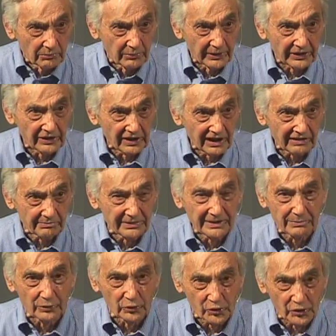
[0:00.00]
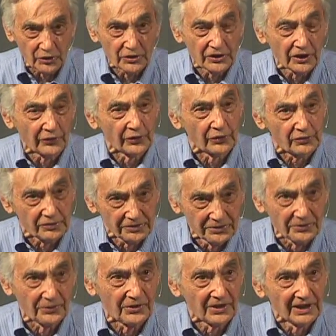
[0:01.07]
but young people should know the
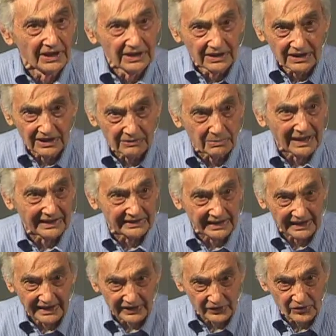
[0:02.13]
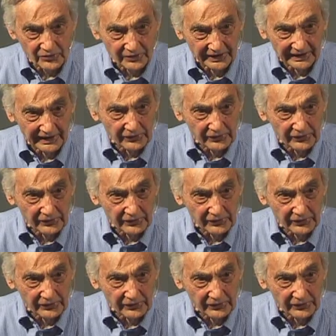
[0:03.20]
truth about their history.